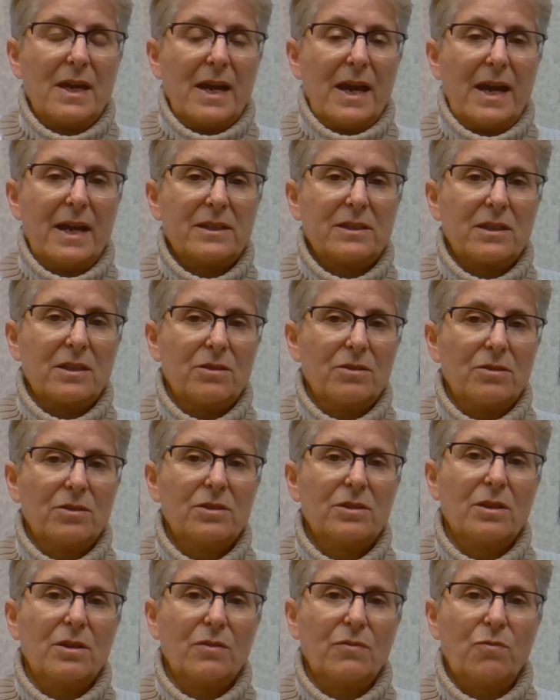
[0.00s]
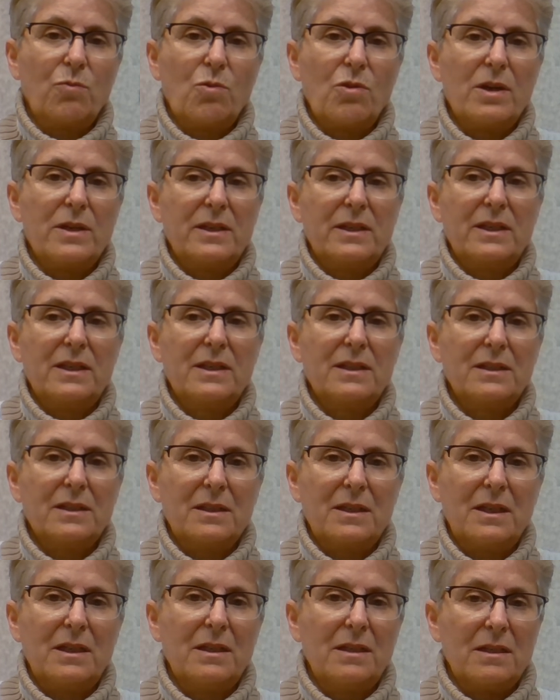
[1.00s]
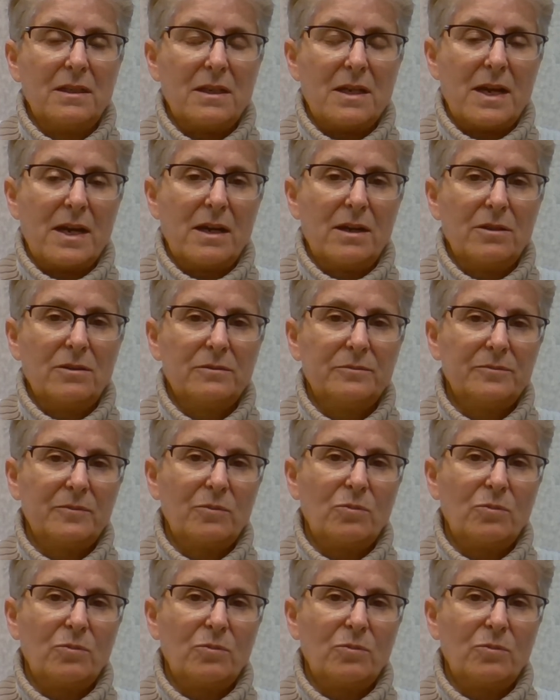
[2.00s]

asking yourself, what is needed now?